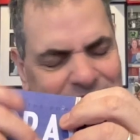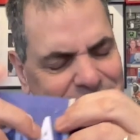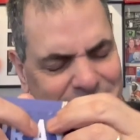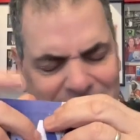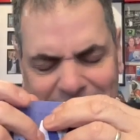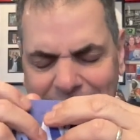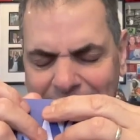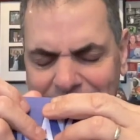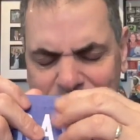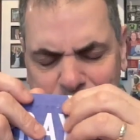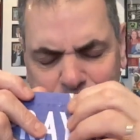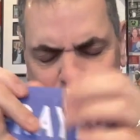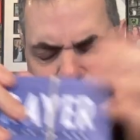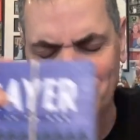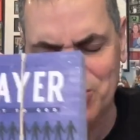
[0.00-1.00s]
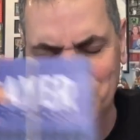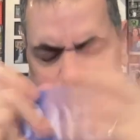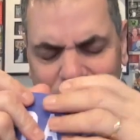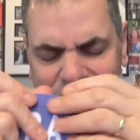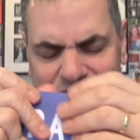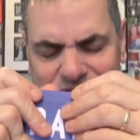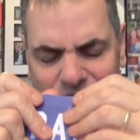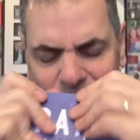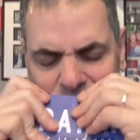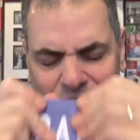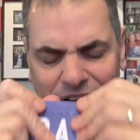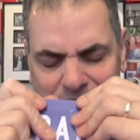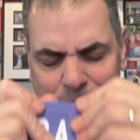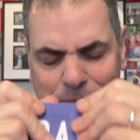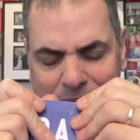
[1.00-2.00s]
The gospel is what it's
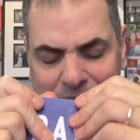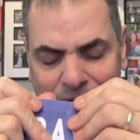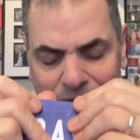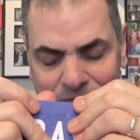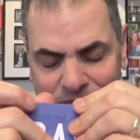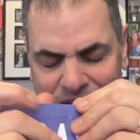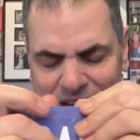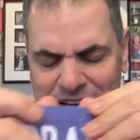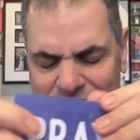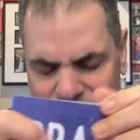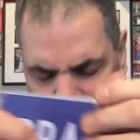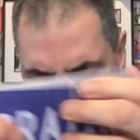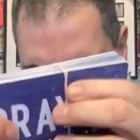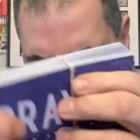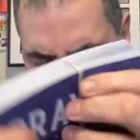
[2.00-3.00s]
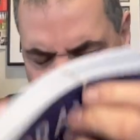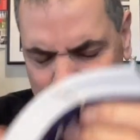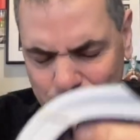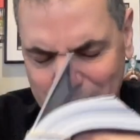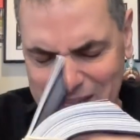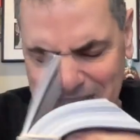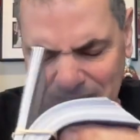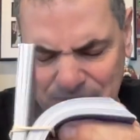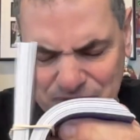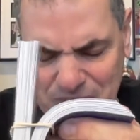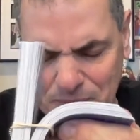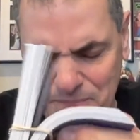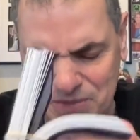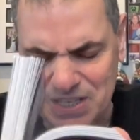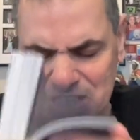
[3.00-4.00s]
all about. So again, we lift
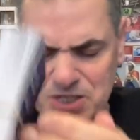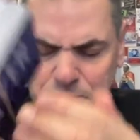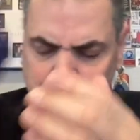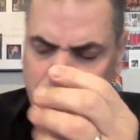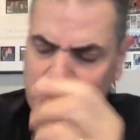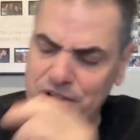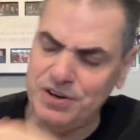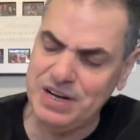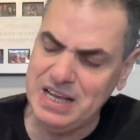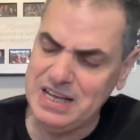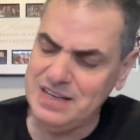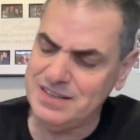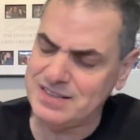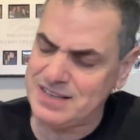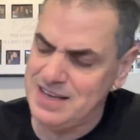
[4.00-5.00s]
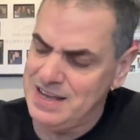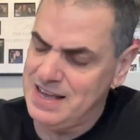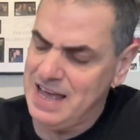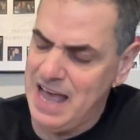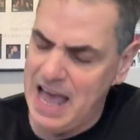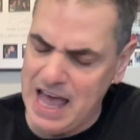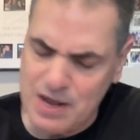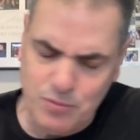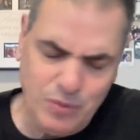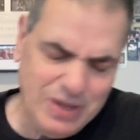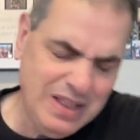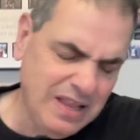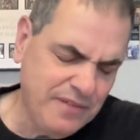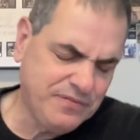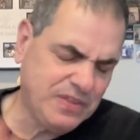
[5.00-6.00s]
up these prayer needs, and we
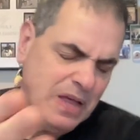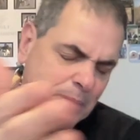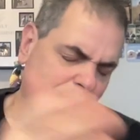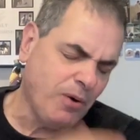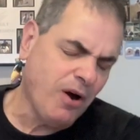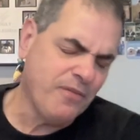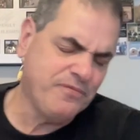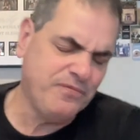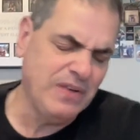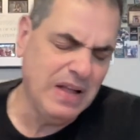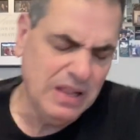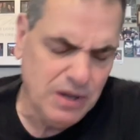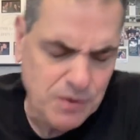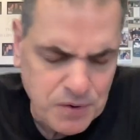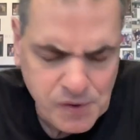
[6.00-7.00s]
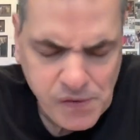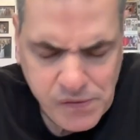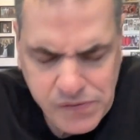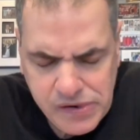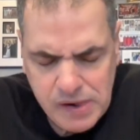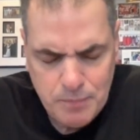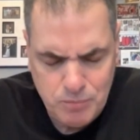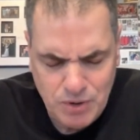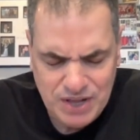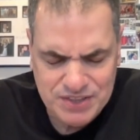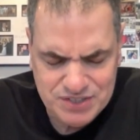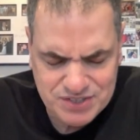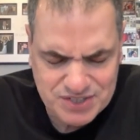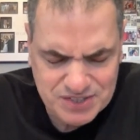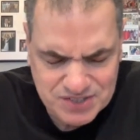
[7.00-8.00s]
lift up our fellow
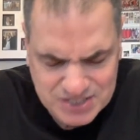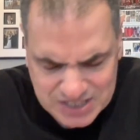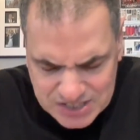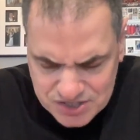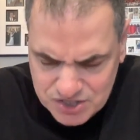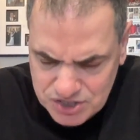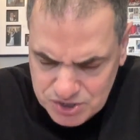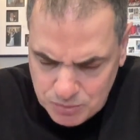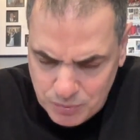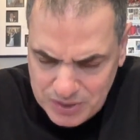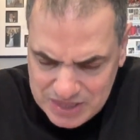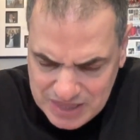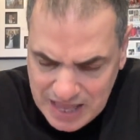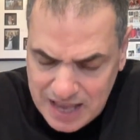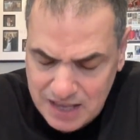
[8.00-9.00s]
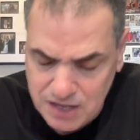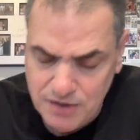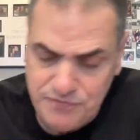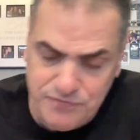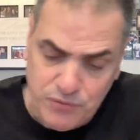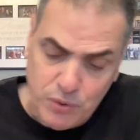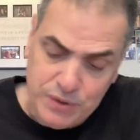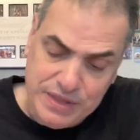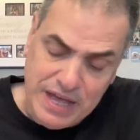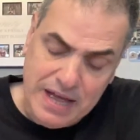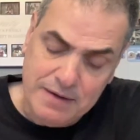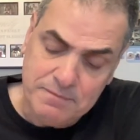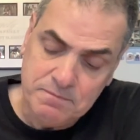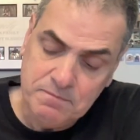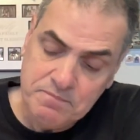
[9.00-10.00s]
brothers and sisters, and we thank you for
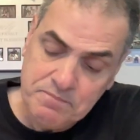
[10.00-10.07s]
that.